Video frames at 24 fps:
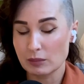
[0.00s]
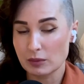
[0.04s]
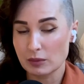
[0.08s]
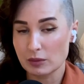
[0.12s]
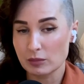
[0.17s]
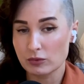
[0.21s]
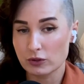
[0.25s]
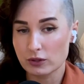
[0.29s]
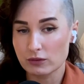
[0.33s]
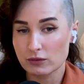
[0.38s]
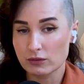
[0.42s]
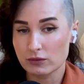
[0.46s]

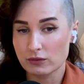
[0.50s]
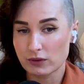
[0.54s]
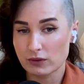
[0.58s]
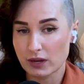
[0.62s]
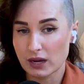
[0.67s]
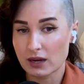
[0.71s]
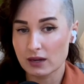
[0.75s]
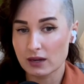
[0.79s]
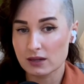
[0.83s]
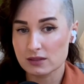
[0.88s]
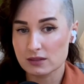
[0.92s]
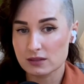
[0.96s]
pretty
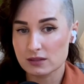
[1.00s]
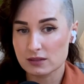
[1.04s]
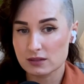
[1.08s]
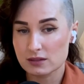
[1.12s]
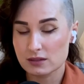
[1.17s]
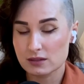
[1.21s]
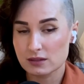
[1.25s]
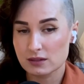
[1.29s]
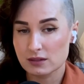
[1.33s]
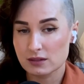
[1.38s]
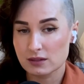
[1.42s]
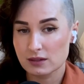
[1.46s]

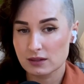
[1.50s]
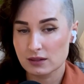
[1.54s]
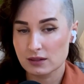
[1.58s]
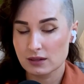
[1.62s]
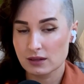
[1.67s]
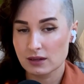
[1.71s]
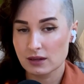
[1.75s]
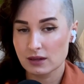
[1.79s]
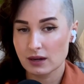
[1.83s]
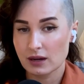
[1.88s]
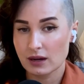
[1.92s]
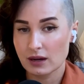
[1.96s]
fast,
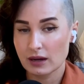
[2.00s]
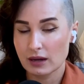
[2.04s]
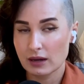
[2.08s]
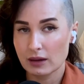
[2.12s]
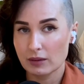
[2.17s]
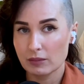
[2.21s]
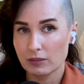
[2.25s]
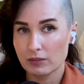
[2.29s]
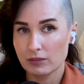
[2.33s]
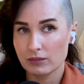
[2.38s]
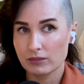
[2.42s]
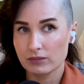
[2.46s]

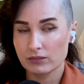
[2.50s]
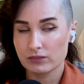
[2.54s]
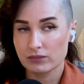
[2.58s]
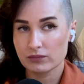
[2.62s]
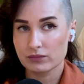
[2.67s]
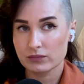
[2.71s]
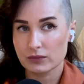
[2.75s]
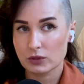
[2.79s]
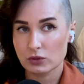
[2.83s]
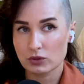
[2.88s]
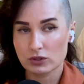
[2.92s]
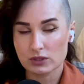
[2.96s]
um,
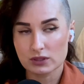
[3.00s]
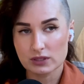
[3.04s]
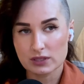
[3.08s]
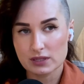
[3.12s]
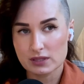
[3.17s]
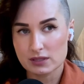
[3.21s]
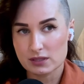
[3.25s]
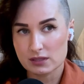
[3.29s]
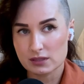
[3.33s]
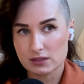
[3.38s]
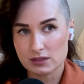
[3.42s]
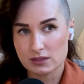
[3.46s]
or at
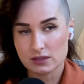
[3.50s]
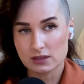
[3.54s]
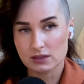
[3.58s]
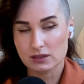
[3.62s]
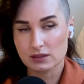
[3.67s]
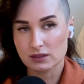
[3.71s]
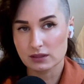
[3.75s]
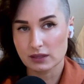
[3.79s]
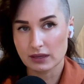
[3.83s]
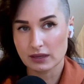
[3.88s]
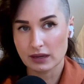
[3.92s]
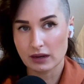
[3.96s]
least
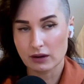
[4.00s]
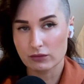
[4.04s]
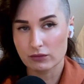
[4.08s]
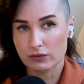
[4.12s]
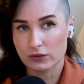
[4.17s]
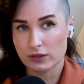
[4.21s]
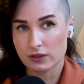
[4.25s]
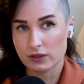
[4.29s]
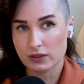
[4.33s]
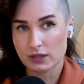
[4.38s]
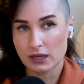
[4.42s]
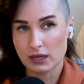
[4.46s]
into like
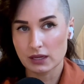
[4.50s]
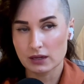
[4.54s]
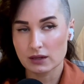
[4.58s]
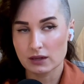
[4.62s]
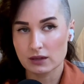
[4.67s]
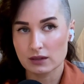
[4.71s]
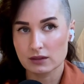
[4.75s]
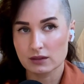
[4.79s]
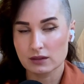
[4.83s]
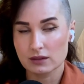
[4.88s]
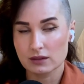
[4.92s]
alpha theta.